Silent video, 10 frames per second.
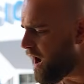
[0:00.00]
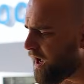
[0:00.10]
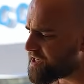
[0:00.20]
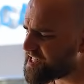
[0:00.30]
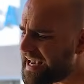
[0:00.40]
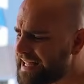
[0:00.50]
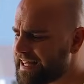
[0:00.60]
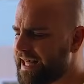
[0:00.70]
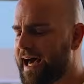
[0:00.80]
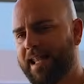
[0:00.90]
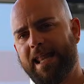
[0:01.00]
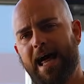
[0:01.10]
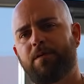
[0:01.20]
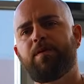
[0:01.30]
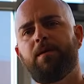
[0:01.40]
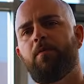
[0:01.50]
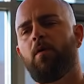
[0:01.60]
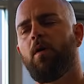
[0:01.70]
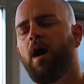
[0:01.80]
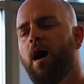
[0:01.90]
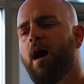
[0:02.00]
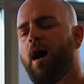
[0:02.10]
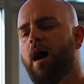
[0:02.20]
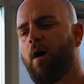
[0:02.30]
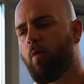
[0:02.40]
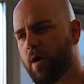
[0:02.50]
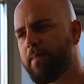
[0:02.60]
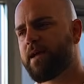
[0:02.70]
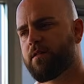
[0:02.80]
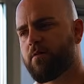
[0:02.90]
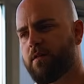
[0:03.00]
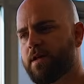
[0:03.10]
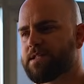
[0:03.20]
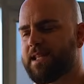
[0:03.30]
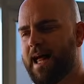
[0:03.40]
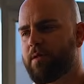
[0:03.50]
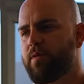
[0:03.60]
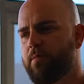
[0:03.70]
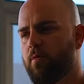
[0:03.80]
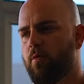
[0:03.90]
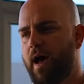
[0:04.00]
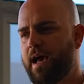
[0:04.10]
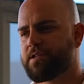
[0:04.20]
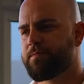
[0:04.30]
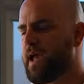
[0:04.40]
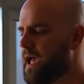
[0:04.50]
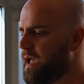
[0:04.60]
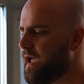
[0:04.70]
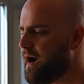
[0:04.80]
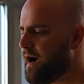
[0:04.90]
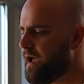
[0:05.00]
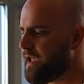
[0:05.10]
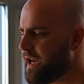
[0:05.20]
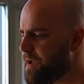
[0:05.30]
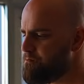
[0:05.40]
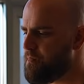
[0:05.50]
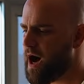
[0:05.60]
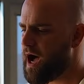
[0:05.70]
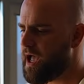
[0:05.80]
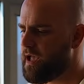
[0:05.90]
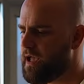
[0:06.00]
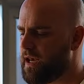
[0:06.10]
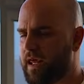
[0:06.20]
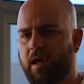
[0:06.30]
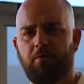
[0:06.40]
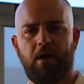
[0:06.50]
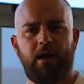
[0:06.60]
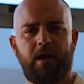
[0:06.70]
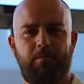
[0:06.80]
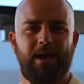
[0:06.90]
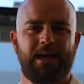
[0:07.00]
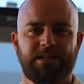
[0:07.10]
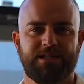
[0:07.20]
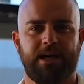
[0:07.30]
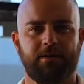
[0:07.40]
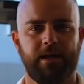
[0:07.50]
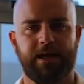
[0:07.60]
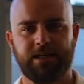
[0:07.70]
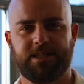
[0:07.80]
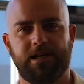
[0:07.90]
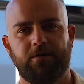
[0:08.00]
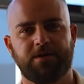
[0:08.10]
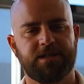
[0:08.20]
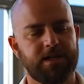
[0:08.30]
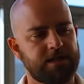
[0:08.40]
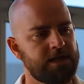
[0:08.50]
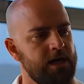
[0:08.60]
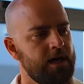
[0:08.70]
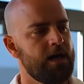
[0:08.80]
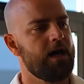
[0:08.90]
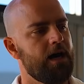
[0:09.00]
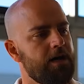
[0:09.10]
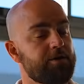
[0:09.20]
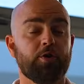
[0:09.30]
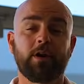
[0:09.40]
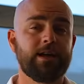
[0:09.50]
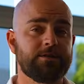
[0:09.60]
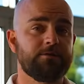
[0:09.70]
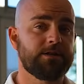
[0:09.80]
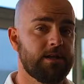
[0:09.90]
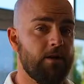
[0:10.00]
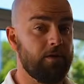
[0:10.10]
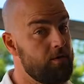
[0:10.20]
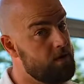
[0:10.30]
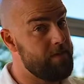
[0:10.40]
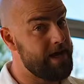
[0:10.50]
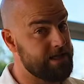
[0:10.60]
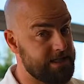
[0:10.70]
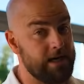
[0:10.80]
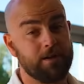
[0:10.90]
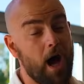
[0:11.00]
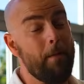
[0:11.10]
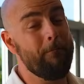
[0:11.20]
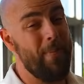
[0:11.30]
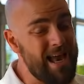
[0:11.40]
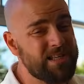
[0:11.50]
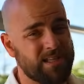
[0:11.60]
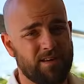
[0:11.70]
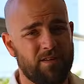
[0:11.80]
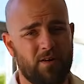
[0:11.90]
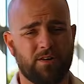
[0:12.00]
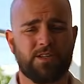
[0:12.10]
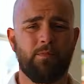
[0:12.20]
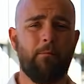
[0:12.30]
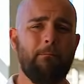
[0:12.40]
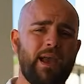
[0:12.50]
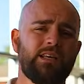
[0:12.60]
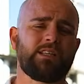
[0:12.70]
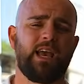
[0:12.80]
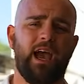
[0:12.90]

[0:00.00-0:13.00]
Secondly, a lot of people, I wanna make note of this, a lot of people will ask me, hey, can I buy an E-Ray and make it sound like a Z06? The short answer is no. You can make it sound amazing. There are some amazing